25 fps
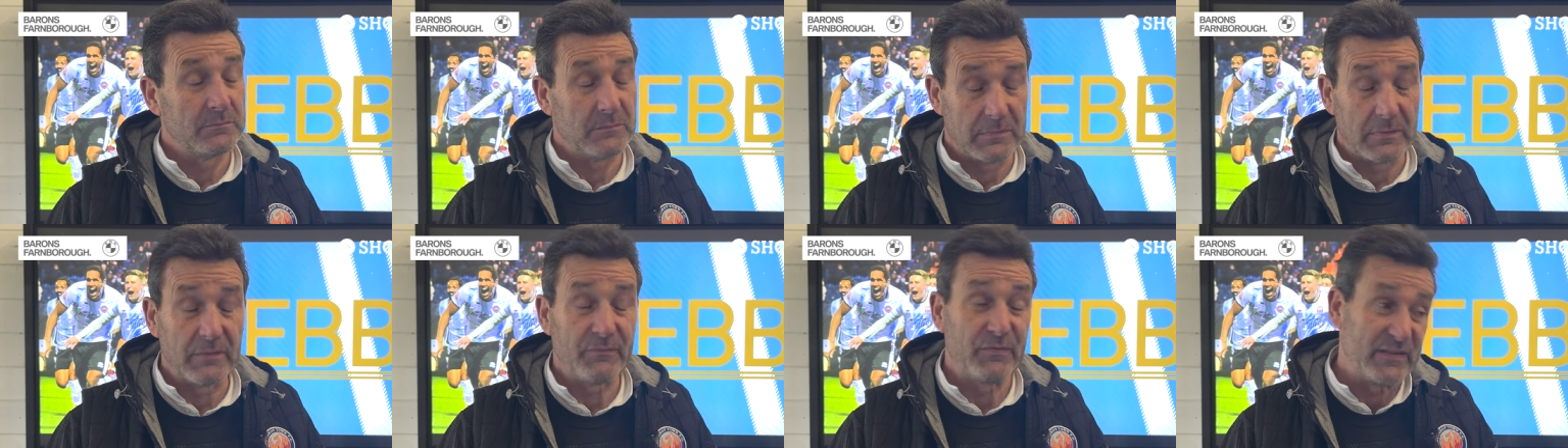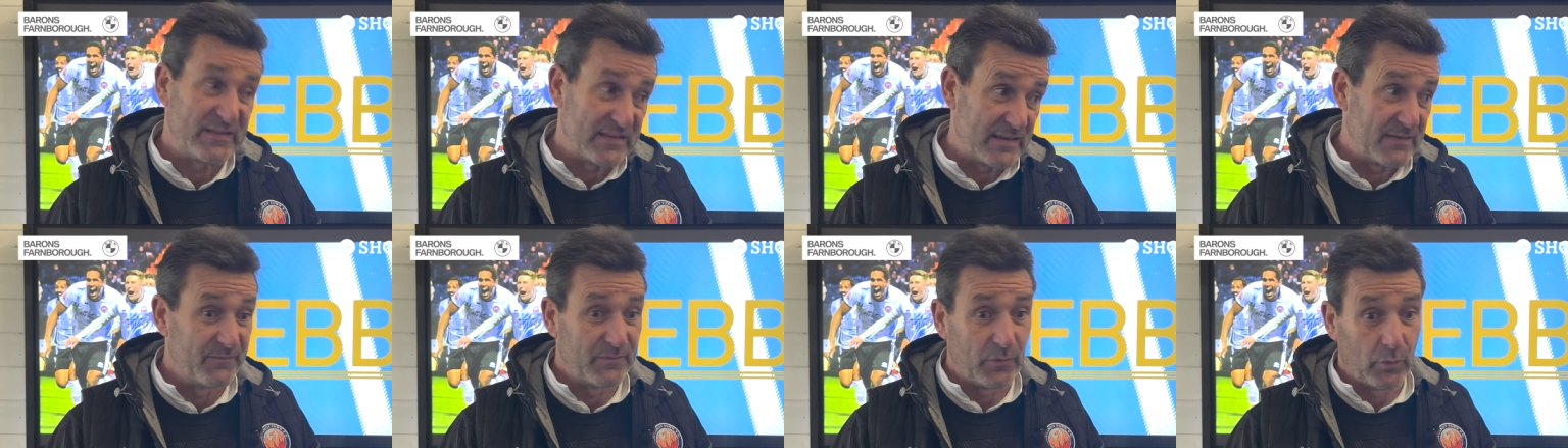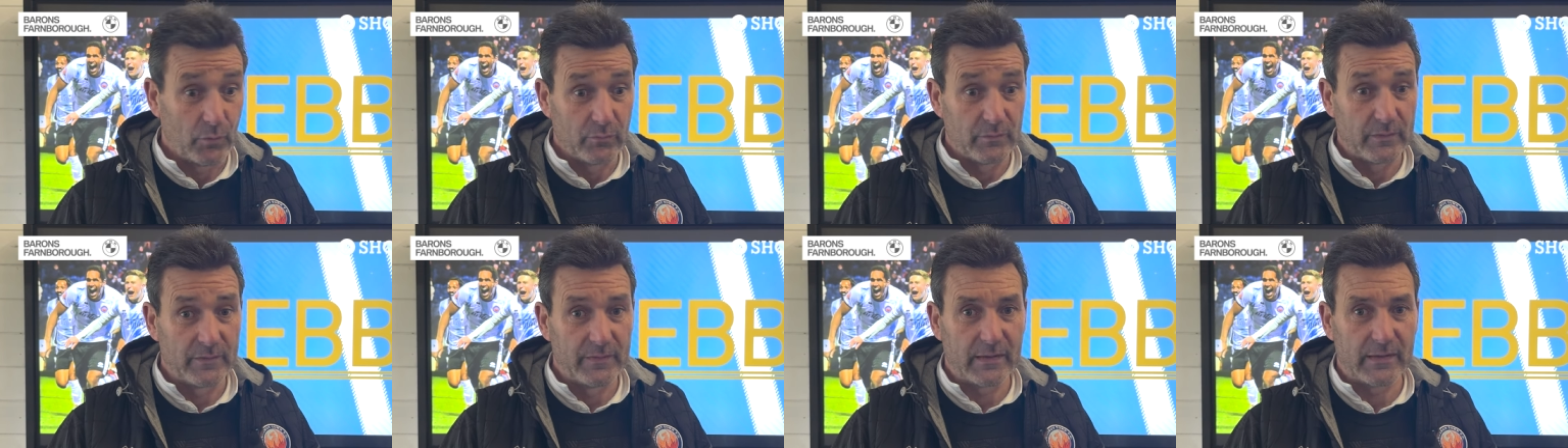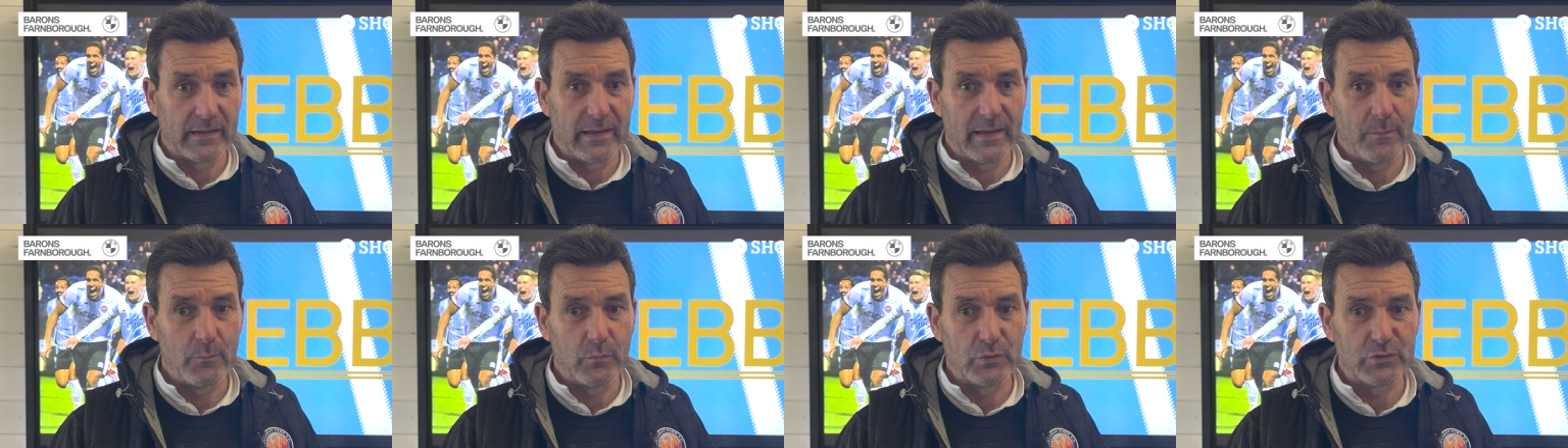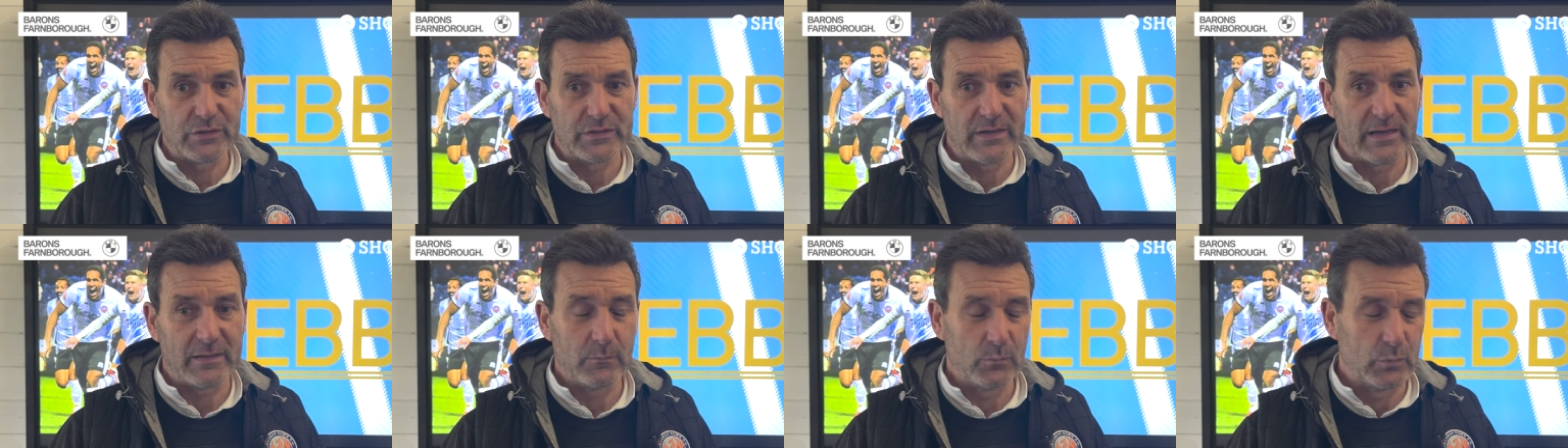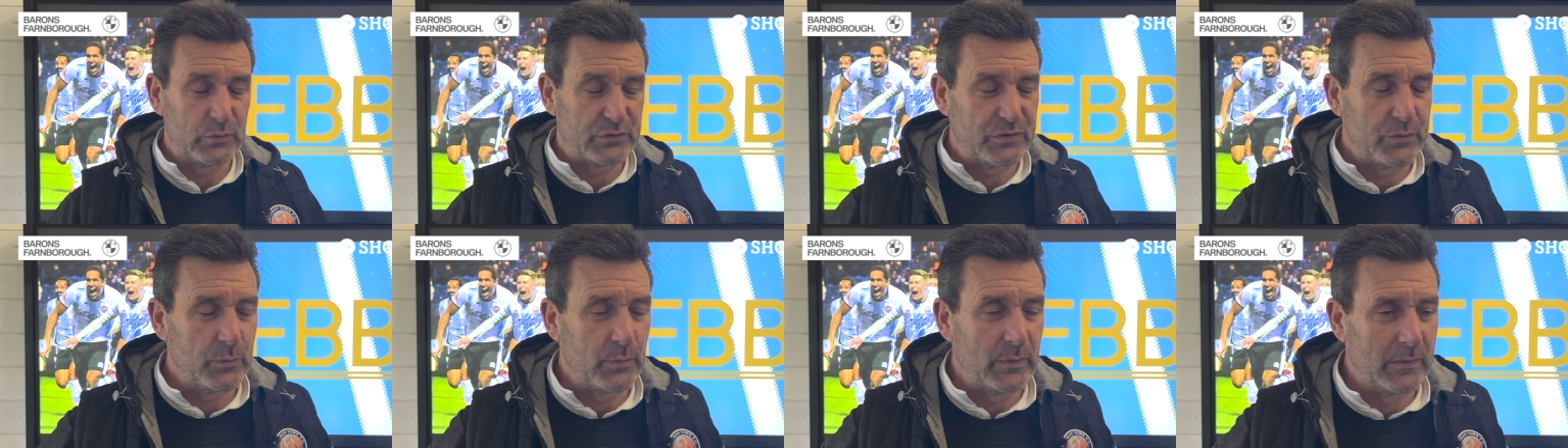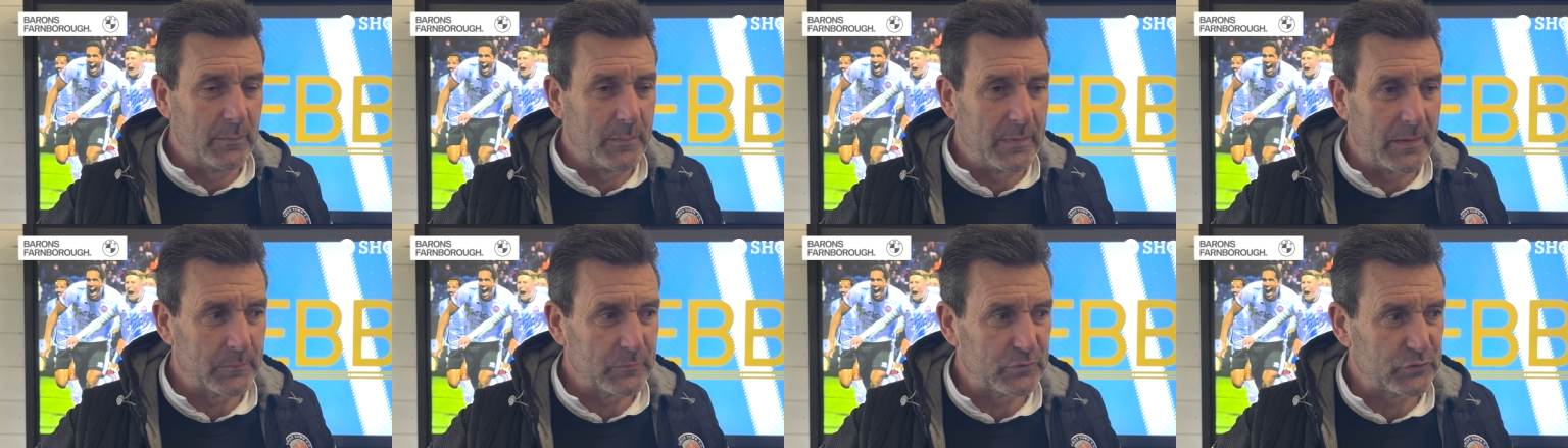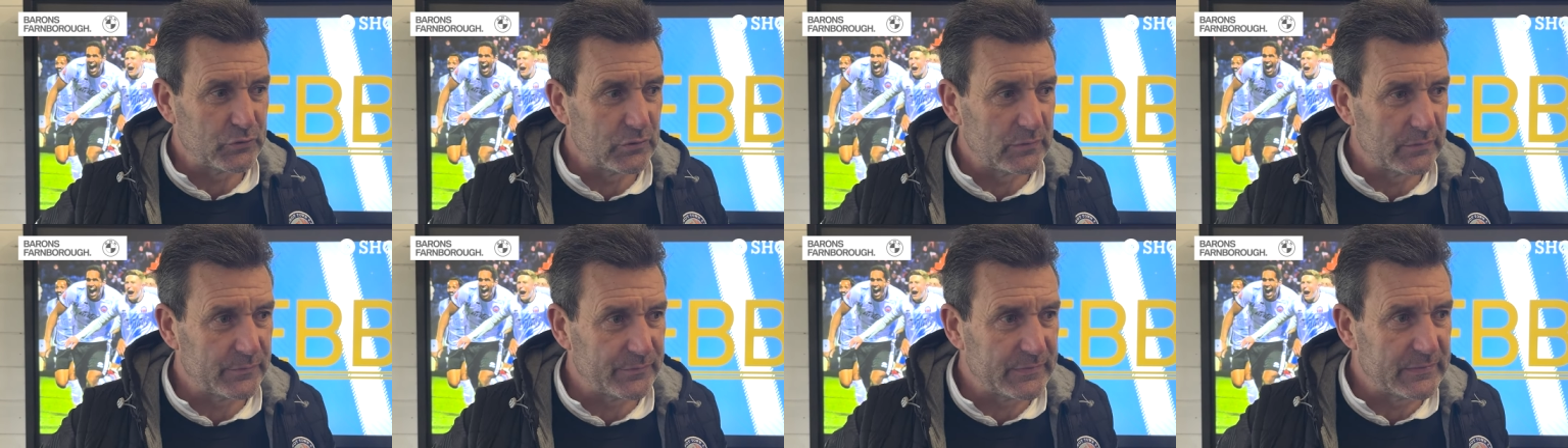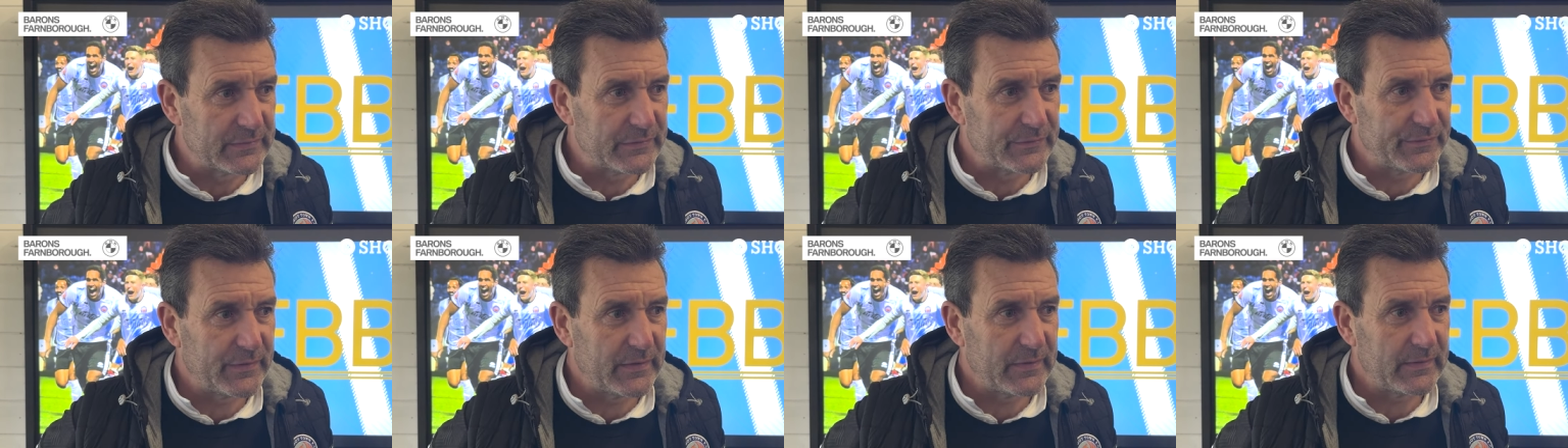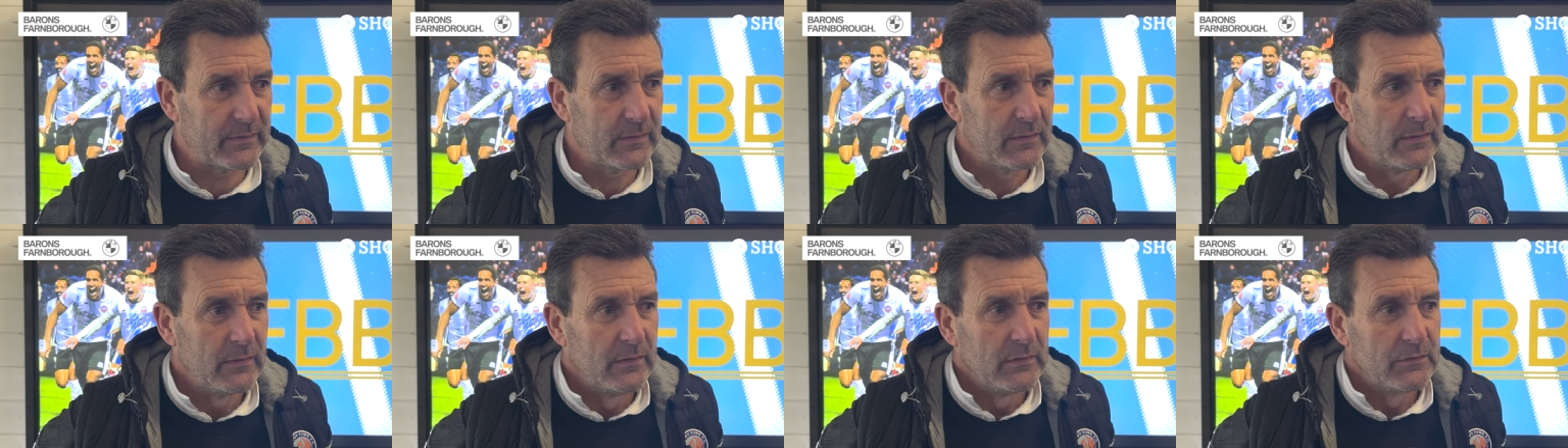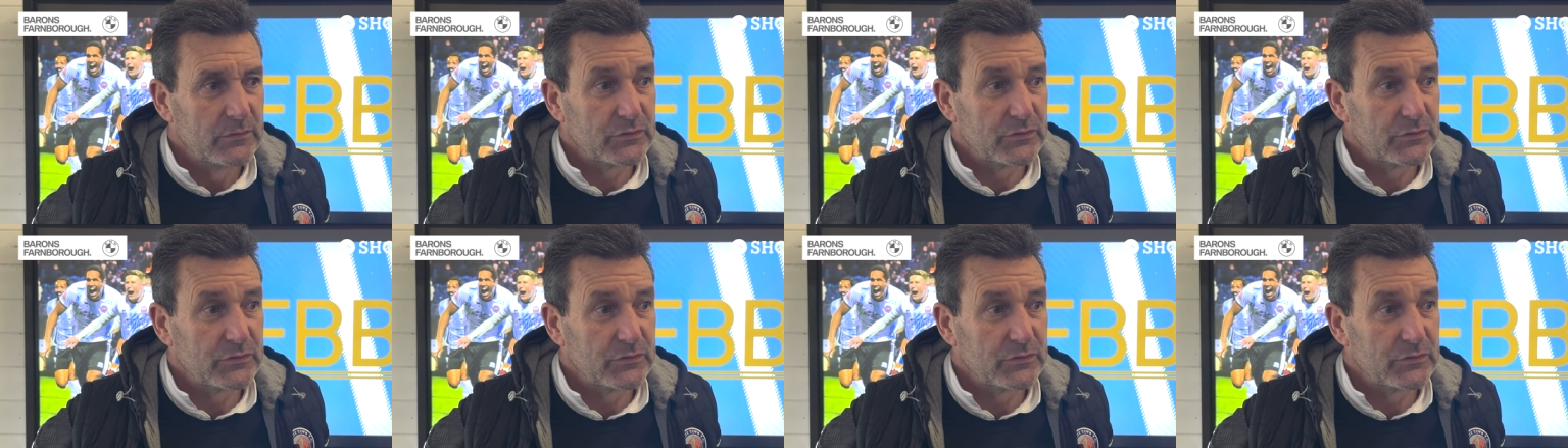if he's involved in the game, which he will be, I'm sure, if he's fit,